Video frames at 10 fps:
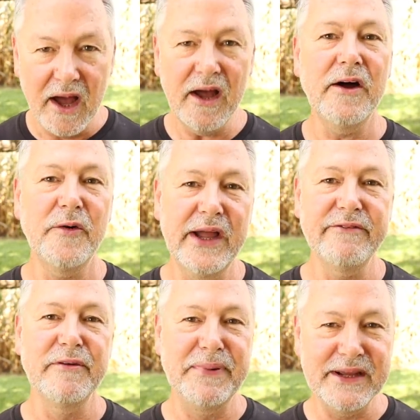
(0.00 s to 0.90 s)
Uh-oh, I
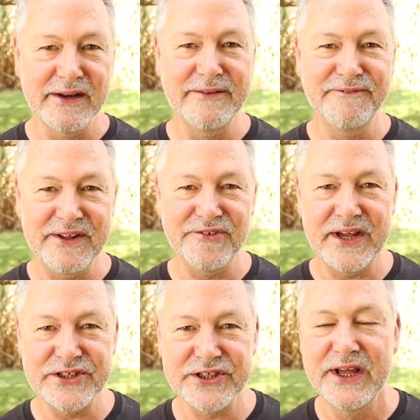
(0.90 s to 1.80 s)
have a beetle
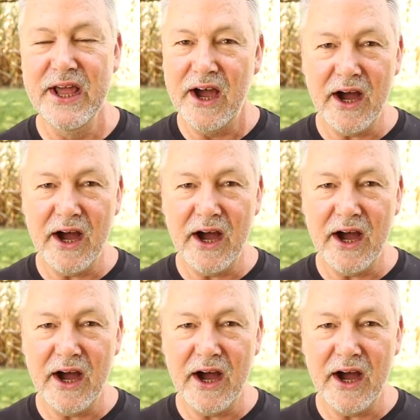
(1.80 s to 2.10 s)
infestation.